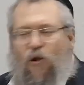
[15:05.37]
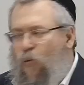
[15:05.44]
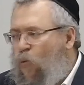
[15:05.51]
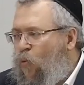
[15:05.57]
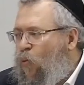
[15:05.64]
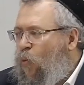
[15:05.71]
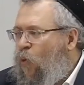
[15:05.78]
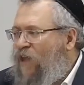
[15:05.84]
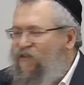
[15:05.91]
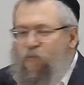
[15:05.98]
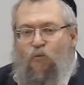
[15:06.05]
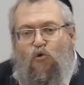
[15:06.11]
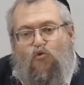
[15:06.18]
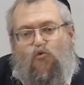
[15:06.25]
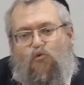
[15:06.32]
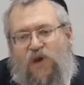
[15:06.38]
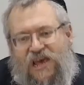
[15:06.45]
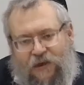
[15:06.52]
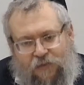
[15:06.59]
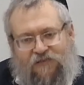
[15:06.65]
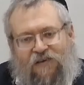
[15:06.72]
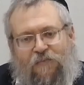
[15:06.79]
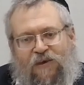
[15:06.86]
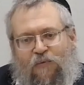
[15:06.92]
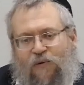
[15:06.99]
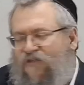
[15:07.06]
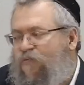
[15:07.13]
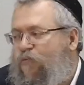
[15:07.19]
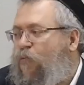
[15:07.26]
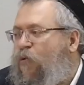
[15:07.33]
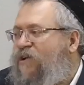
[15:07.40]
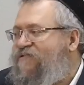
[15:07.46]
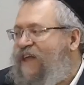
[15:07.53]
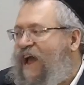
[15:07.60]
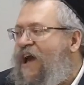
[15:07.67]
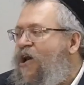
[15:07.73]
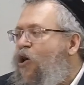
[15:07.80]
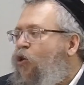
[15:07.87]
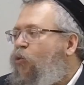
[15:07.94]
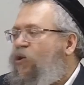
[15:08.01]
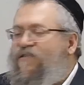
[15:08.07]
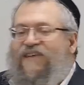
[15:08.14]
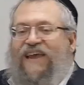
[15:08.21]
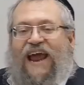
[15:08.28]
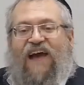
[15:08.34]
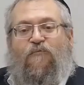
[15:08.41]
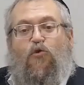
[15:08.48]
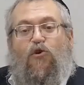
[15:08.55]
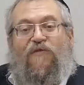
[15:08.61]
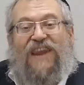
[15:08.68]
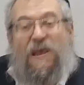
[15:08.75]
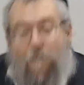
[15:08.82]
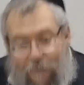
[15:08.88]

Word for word: That's the reason why she's called Knesses Yisrael.